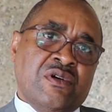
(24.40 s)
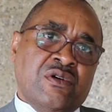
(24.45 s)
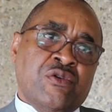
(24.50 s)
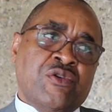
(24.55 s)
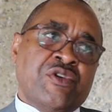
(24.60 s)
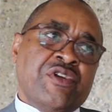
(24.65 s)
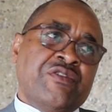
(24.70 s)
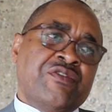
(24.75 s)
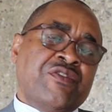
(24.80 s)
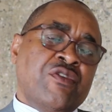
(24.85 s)

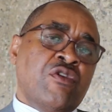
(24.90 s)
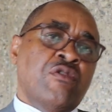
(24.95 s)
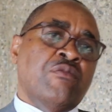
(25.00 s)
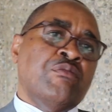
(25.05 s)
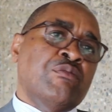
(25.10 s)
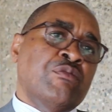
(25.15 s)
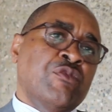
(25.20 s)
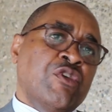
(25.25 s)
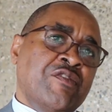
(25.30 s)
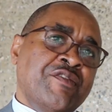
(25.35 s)
or
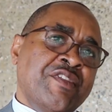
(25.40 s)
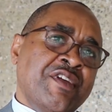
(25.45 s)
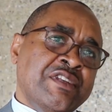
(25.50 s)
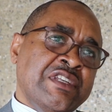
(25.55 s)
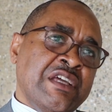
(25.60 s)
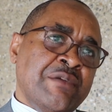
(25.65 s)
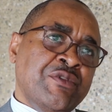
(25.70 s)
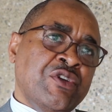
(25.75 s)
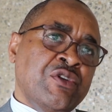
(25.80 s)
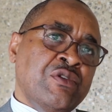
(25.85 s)
reform of the
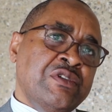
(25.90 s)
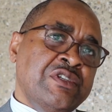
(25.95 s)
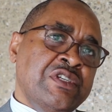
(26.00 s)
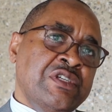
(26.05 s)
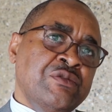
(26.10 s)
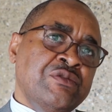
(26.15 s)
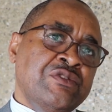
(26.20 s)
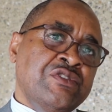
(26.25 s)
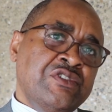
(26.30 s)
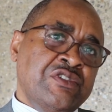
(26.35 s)
terminal
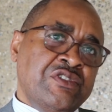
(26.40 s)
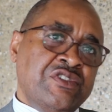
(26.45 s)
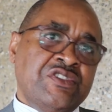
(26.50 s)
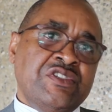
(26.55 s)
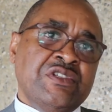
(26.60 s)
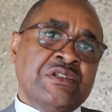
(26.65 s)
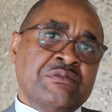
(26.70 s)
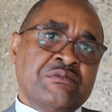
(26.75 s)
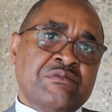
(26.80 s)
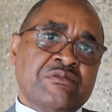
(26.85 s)
dues
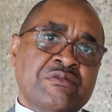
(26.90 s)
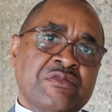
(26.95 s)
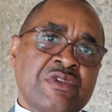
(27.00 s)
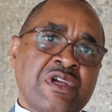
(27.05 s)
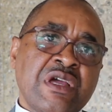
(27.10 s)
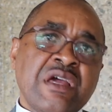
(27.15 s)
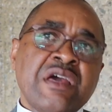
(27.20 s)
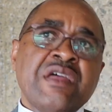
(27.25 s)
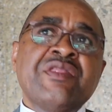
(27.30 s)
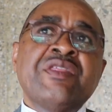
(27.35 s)
system,
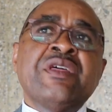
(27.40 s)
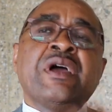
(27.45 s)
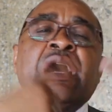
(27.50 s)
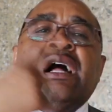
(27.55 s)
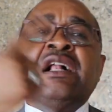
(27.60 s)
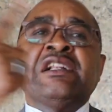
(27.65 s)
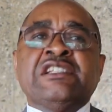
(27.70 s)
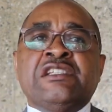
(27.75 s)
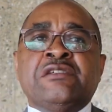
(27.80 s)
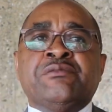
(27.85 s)
the
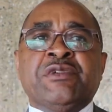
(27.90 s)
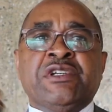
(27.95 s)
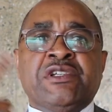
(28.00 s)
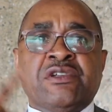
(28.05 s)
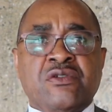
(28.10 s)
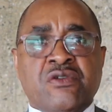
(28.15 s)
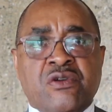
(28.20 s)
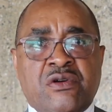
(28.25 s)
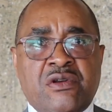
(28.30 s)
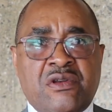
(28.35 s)

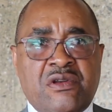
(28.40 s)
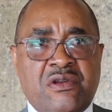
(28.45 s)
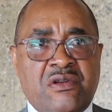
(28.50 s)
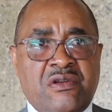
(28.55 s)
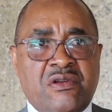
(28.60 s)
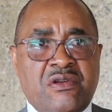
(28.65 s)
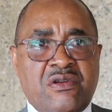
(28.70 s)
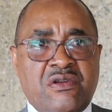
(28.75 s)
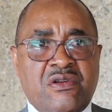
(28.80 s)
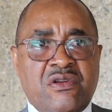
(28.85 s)
ultimate goal
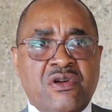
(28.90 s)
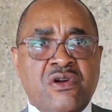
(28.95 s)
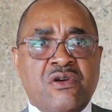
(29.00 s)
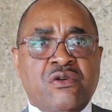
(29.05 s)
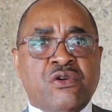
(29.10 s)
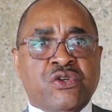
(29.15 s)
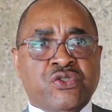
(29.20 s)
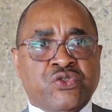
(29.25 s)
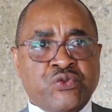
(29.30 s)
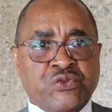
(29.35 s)

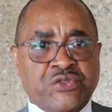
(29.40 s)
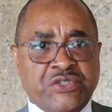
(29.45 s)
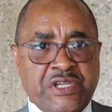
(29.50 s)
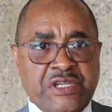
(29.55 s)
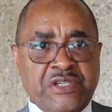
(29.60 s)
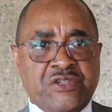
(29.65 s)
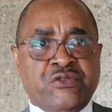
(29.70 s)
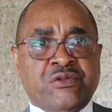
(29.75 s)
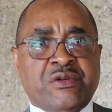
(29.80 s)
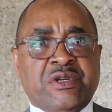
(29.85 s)
was to
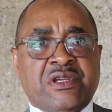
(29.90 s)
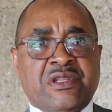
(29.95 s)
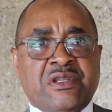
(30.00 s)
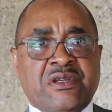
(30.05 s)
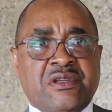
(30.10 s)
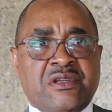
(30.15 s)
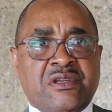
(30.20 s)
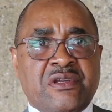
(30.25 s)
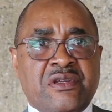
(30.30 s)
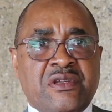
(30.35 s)
stay together.